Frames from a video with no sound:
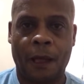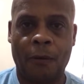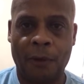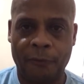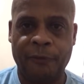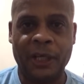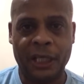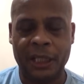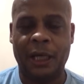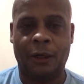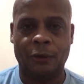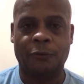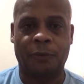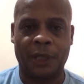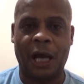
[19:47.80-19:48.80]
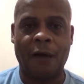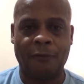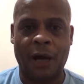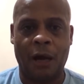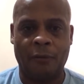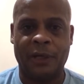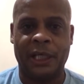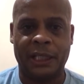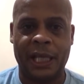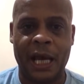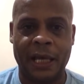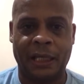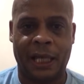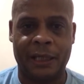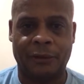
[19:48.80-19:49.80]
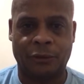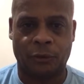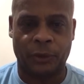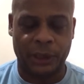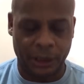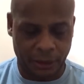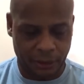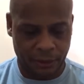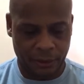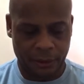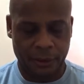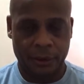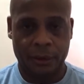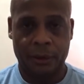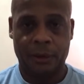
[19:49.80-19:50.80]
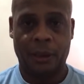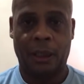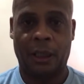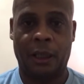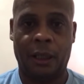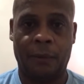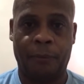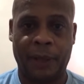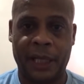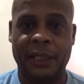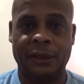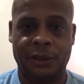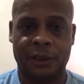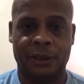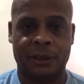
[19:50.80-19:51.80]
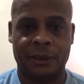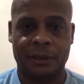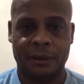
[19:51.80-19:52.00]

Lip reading: videos. But I've already got like 3 pages.